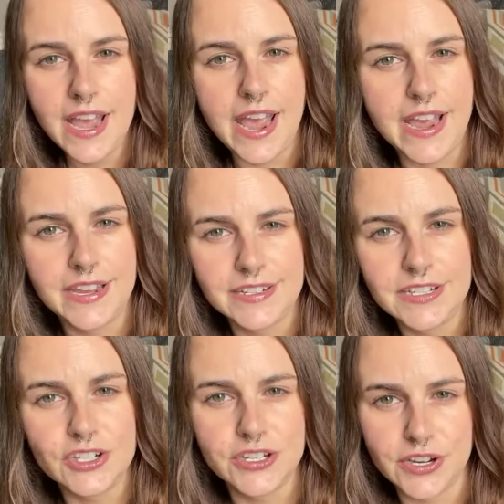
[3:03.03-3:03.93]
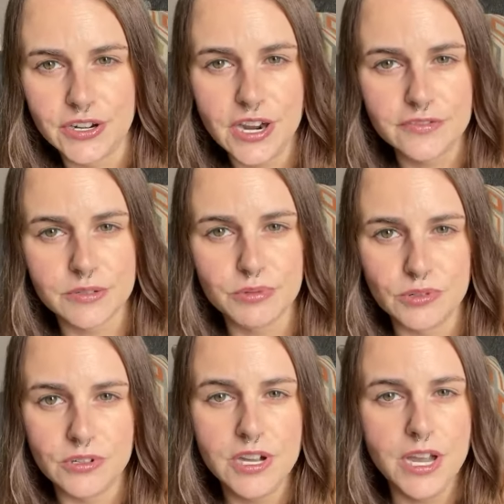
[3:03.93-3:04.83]
and she's
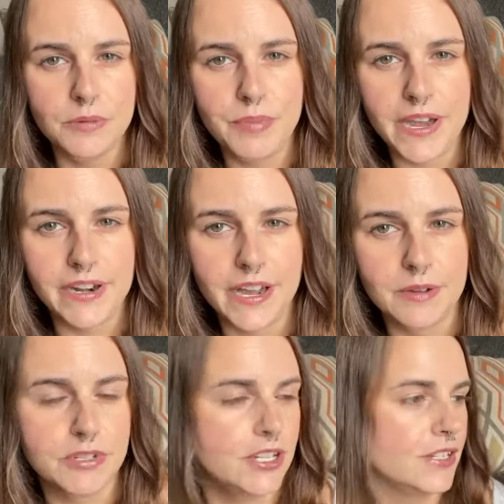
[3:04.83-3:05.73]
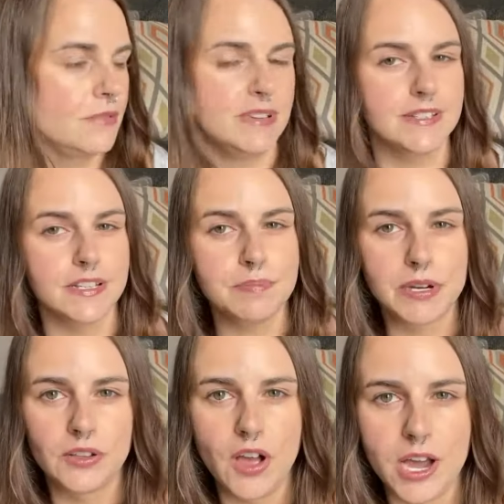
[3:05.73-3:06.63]
uncomfortable. But um, she's going to be sleeping
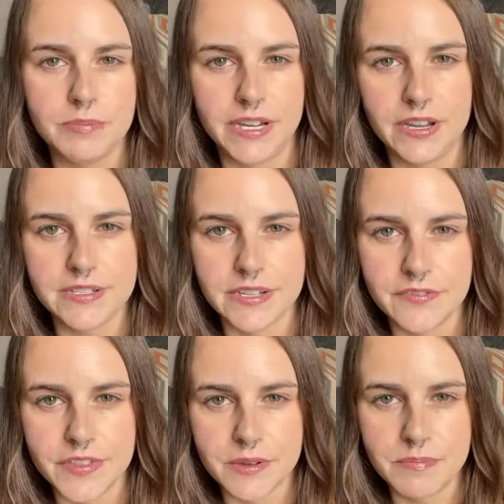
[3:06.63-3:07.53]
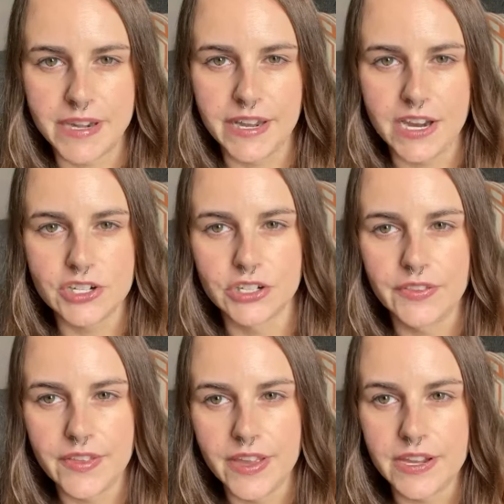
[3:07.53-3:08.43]
a lot because of the medication
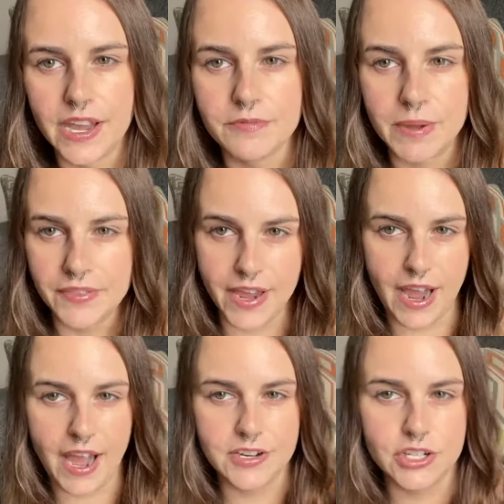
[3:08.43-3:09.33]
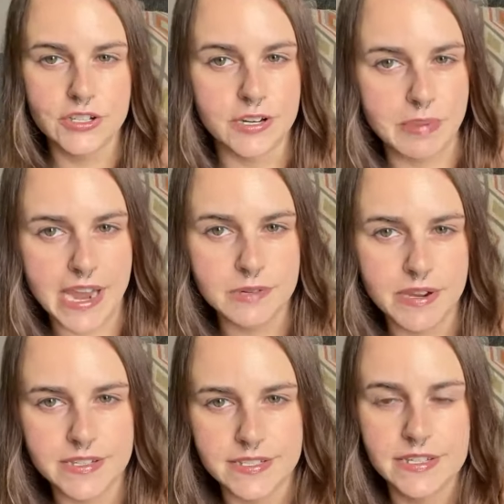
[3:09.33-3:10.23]
that they gave. But they uh, she's on a pain
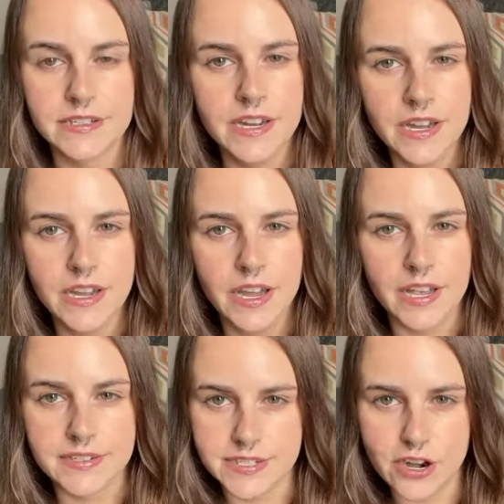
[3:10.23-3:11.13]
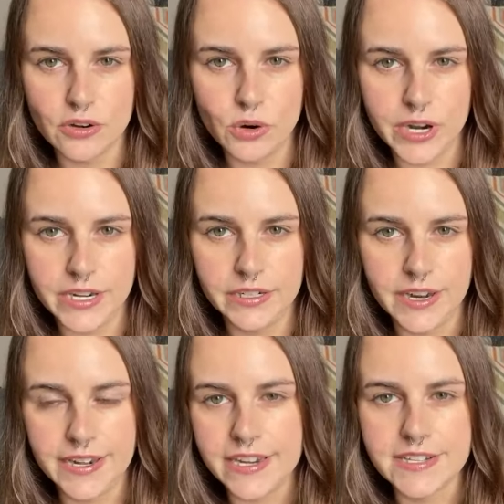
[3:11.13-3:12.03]
medicine a steroid,
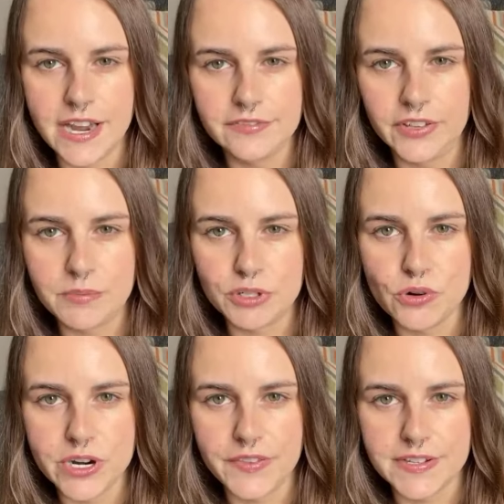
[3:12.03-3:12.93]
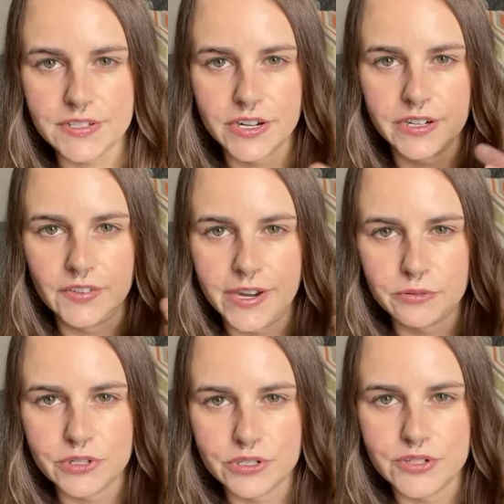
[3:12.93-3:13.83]
an anti-inflammatory that's going to like
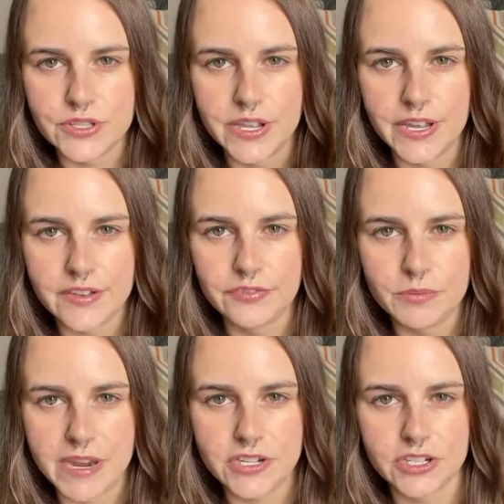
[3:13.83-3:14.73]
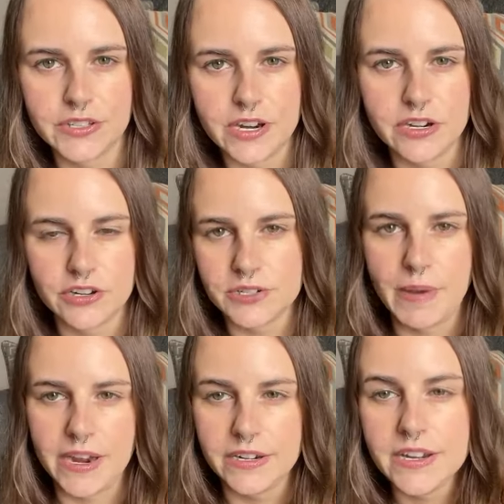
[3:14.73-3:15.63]
reduce the inflammation there in her
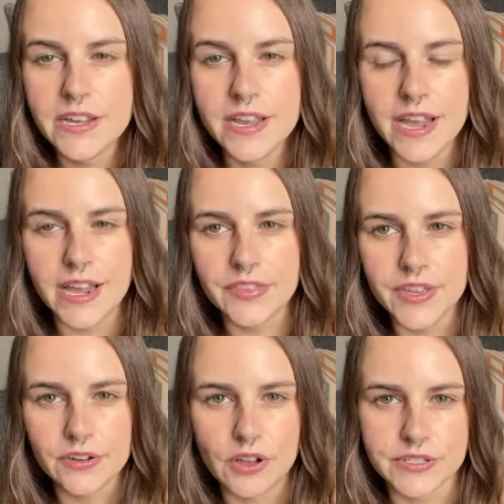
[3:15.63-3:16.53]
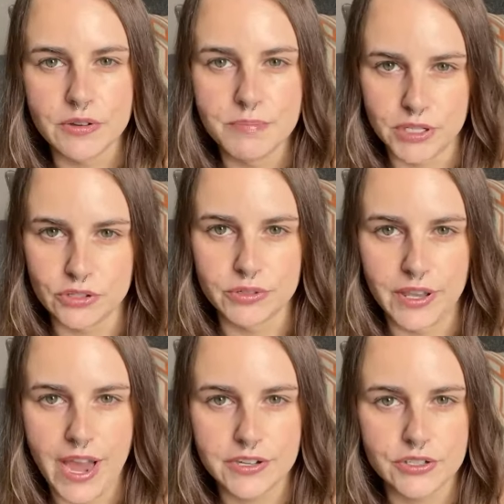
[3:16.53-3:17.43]
spine, and then also a muscle
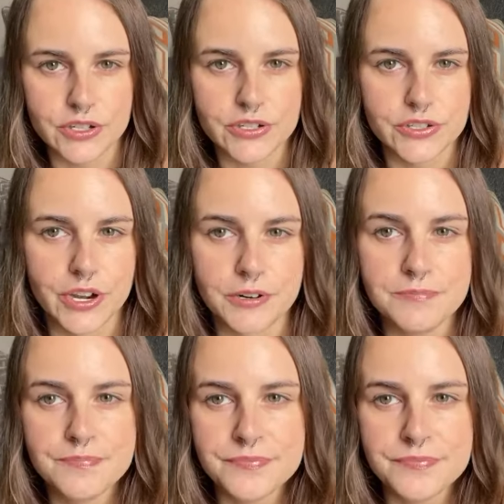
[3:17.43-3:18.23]
relaxer. So